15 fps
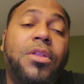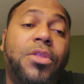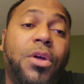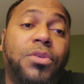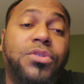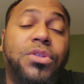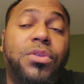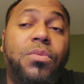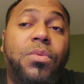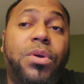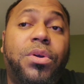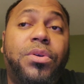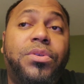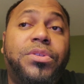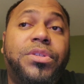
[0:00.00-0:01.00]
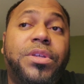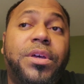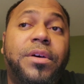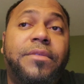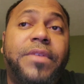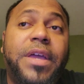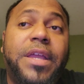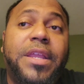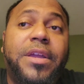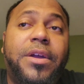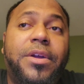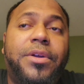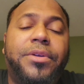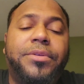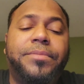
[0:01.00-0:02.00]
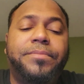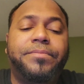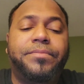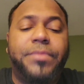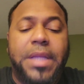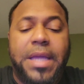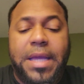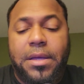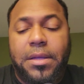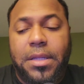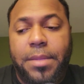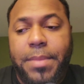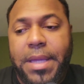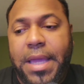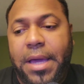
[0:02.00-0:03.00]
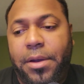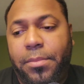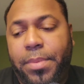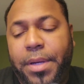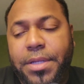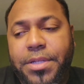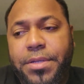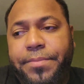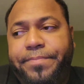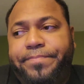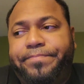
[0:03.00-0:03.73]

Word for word: Those are the words of Eddie Hearn. Now, let me counterpunch.